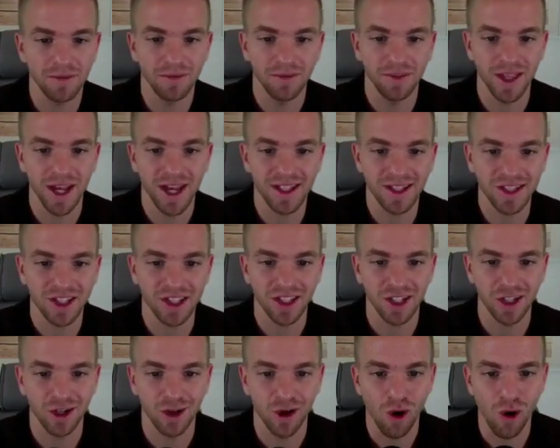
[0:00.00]
that's
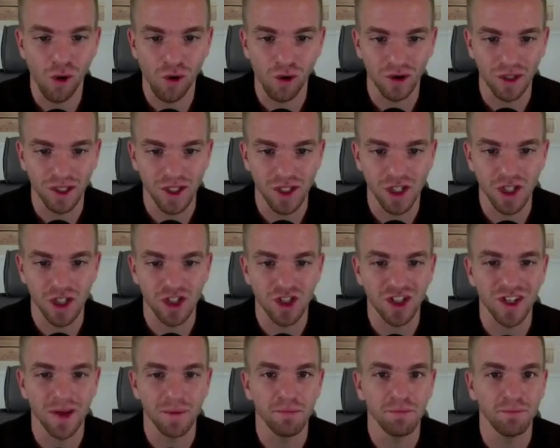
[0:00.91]
the goal, is
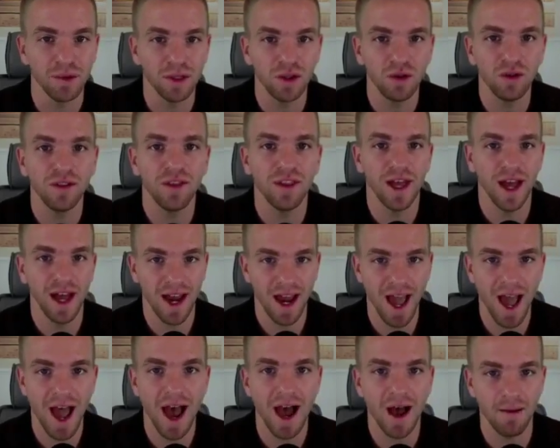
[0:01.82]
just to build that
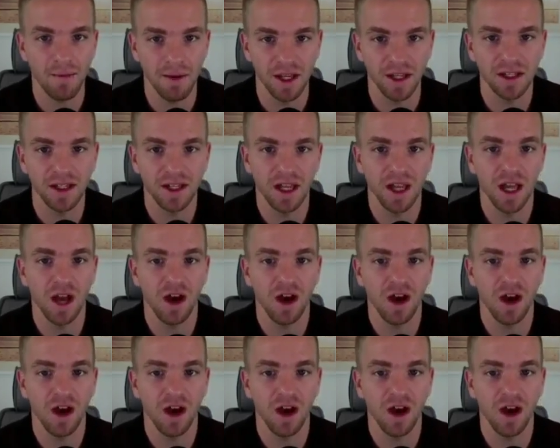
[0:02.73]
habit